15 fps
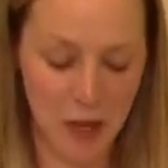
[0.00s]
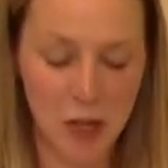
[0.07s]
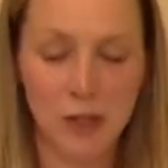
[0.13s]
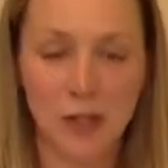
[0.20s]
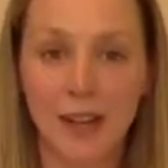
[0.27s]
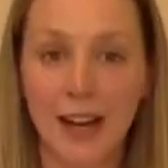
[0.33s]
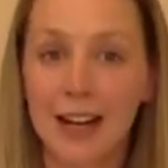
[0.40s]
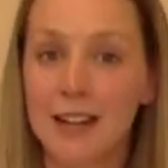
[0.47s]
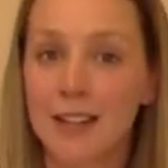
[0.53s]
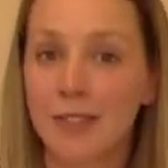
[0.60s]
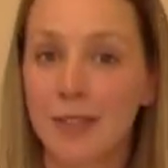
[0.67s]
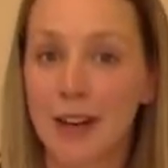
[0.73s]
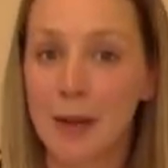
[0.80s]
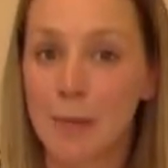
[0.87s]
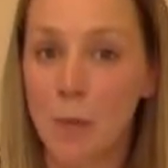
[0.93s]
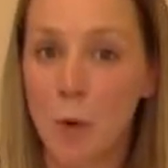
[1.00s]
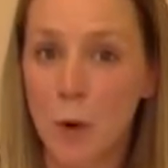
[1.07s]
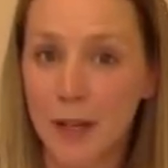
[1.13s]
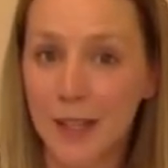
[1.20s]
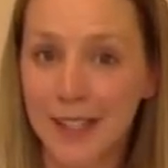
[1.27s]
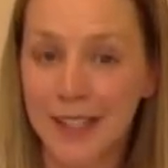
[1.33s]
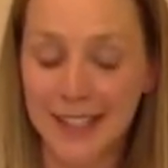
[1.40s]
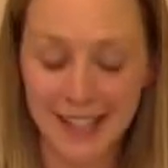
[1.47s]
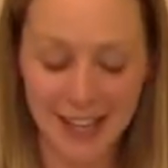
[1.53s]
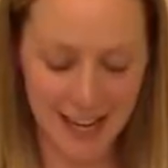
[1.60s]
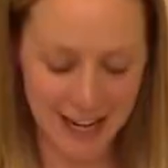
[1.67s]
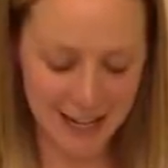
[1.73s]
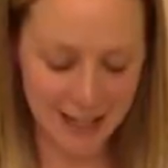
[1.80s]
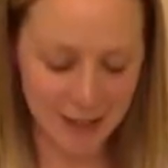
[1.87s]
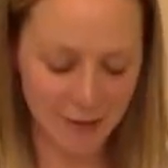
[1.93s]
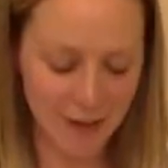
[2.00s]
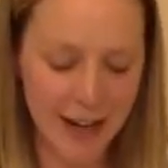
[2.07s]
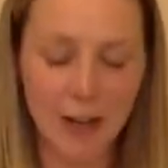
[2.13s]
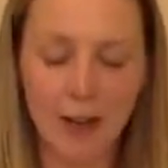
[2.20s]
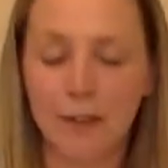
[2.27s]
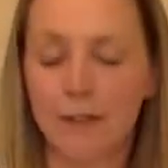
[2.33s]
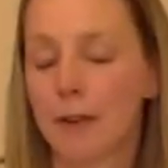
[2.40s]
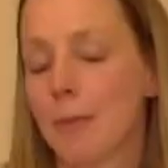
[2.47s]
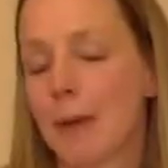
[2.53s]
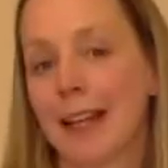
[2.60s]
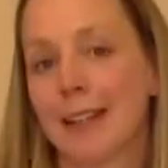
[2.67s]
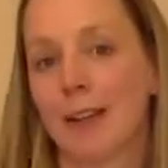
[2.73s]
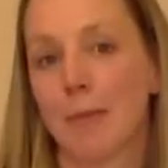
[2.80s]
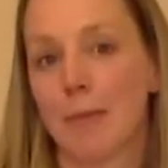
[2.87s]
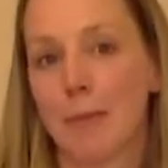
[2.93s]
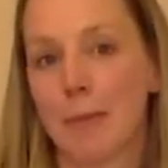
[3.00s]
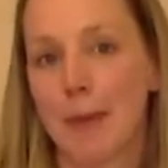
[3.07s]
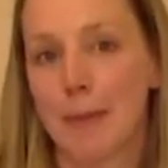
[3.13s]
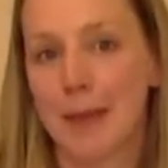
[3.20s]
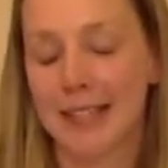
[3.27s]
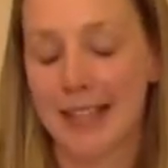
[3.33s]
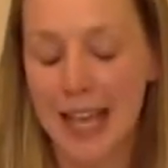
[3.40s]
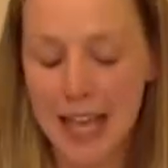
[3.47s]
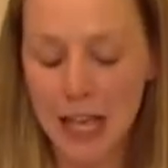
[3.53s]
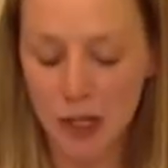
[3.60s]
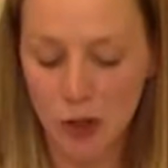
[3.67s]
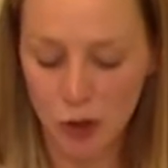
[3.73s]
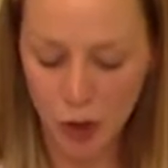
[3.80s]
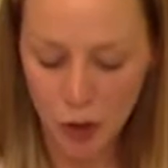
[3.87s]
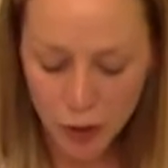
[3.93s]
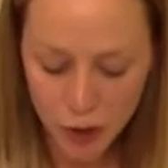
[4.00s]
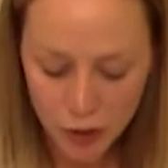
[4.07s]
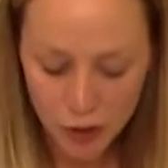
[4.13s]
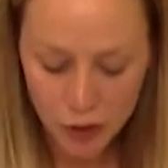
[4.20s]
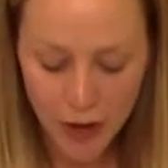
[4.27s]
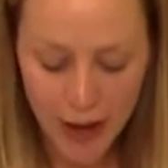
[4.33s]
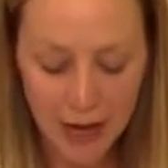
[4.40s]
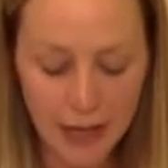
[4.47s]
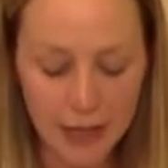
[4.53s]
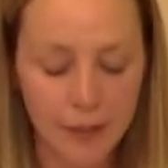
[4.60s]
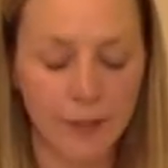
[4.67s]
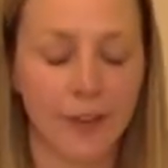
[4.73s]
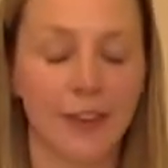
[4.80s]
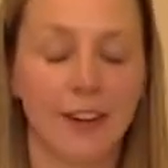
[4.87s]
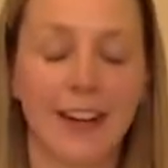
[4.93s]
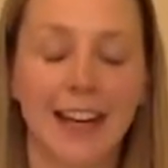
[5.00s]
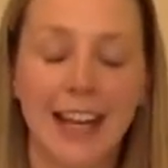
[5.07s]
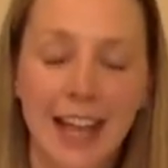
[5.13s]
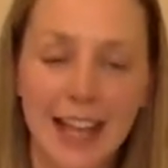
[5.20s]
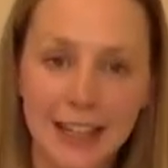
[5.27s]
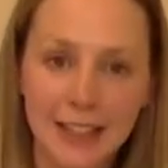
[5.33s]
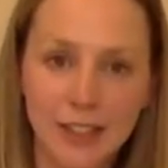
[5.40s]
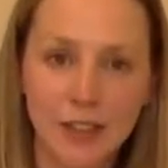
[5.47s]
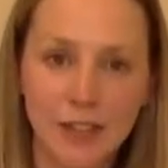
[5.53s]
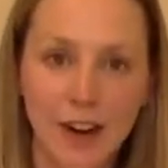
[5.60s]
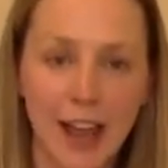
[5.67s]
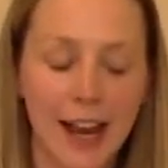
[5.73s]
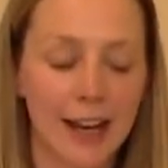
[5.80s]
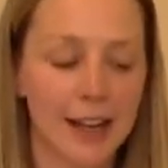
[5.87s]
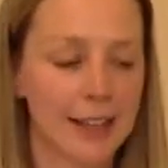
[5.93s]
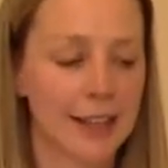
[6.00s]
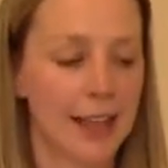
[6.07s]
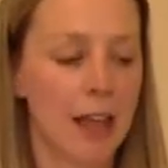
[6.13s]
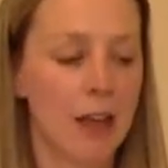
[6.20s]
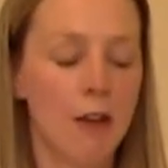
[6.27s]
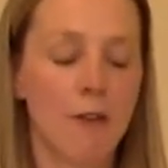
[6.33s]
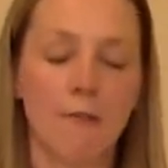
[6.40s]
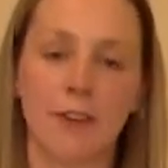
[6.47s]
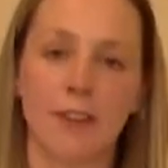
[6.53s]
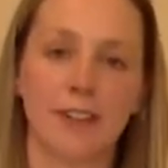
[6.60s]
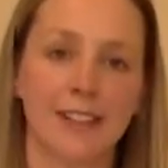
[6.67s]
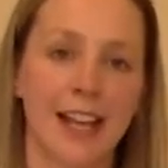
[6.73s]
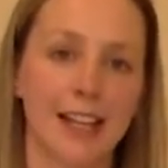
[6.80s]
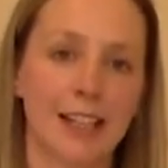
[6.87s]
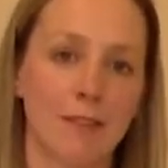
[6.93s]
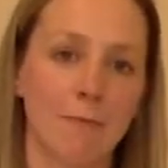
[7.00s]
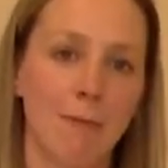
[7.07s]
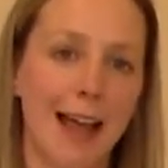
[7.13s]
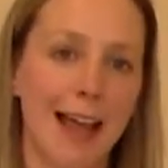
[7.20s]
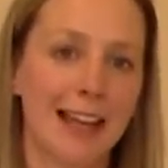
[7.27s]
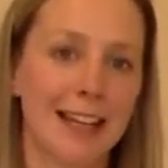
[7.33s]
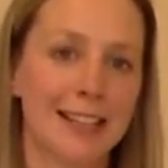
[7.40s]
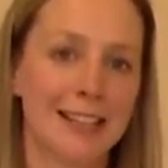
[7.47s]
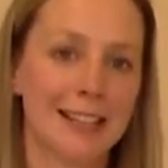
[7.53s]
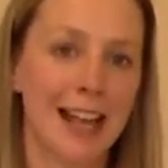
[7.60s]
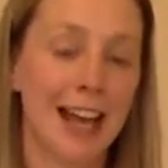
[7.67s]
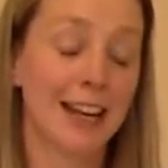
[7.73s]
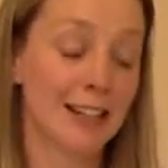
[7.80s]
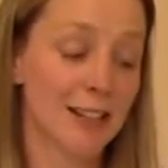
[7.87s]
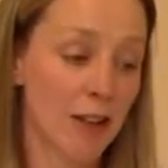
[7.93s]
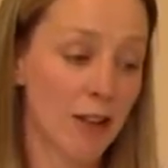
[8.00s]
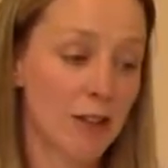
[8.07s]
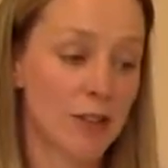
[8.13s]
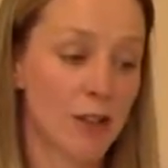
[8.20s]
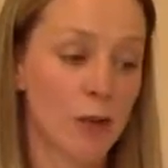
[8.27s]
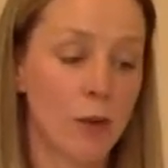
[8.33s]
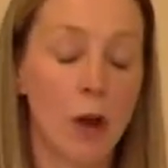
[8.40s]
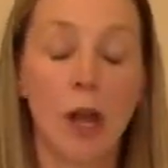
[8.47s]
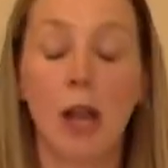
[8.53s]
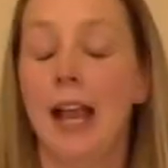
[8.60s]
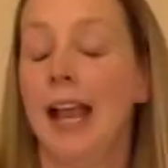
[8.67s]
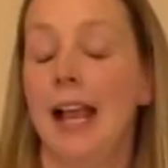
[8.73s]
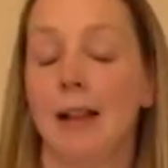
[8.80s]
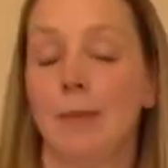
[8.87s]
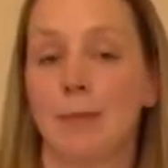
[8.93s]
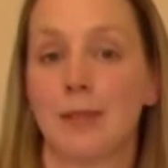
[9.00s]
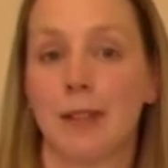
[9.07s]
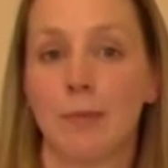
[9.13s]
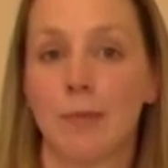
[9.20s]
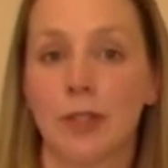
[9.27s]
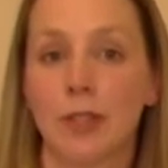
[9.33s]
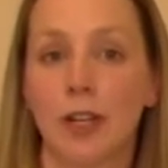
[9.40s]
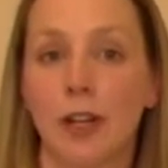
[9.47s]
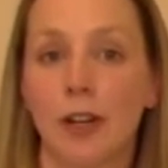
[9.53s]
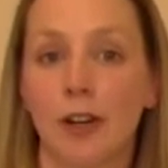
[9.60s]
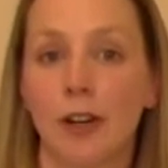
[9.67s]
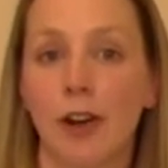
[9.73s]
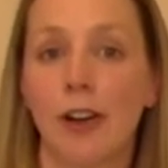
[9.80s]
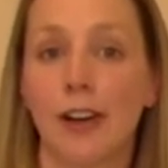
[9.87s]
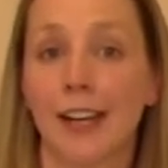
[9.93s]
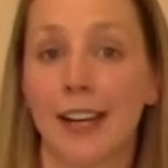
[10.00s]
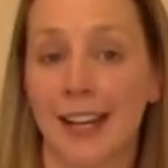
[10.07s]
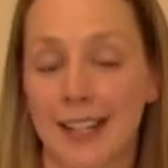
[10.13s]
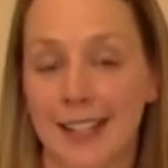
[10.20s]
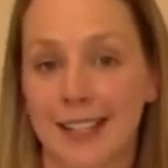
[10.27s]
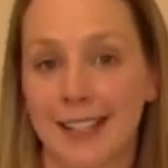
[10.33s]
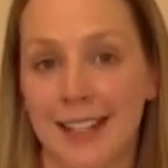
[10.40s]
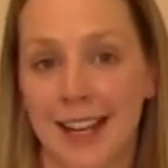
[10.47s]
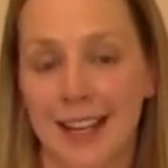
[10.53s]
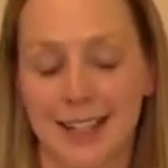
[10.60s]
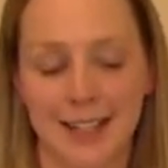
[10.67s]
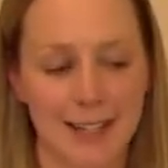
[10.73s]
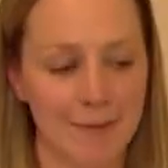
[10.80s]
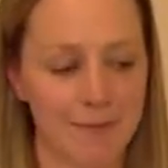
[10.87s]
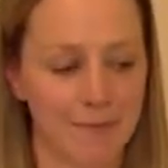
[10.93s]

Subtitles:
So kneeling is a really important skill. It's really good for building up a baby's trunk strength, for their leg strength, for their sense of balance, and it also helps them to learn how to get into standing.